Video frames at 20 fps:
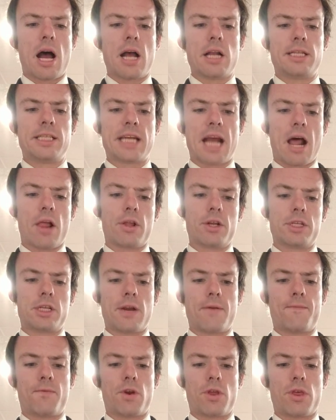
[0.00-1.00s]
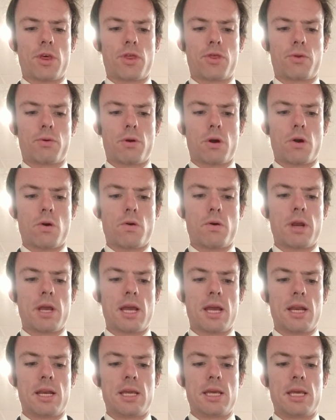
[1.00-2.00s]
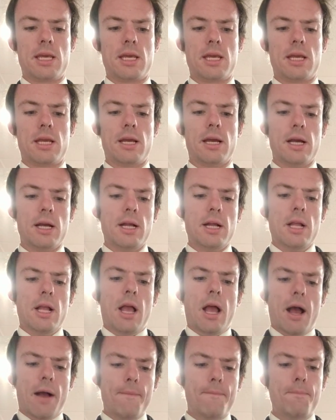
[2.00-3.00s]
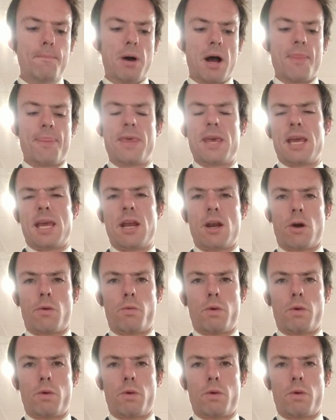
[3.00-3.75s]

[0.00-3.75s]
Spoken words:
challenged him for the throne, and here